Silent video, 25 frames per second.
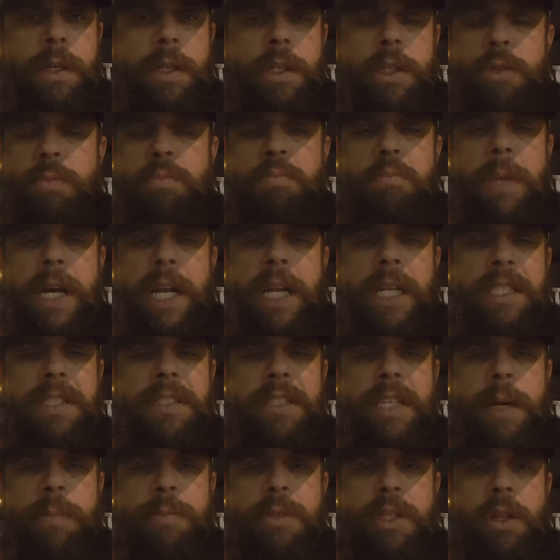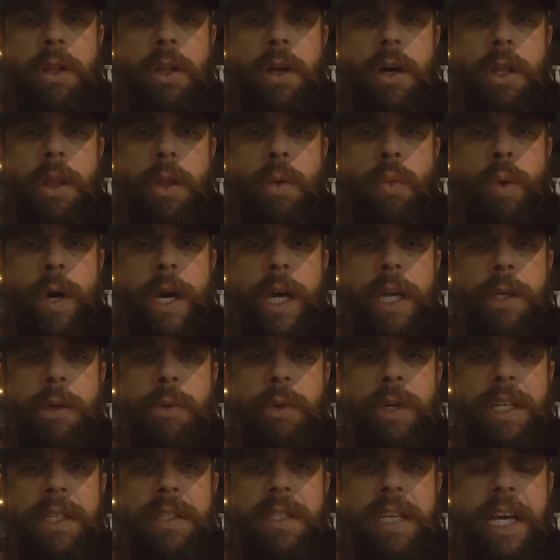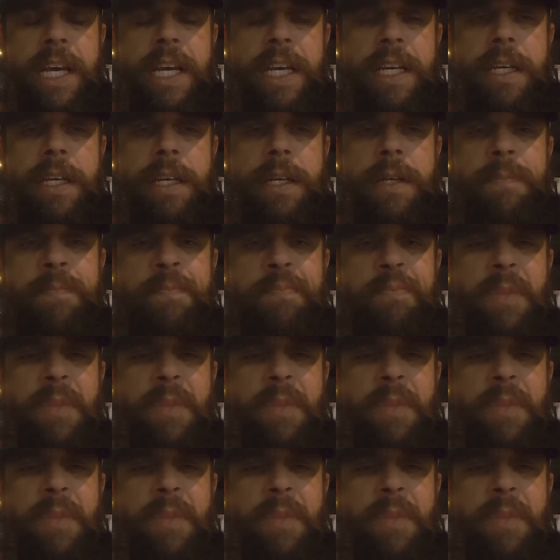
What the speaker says: There's many steps along the way you can take,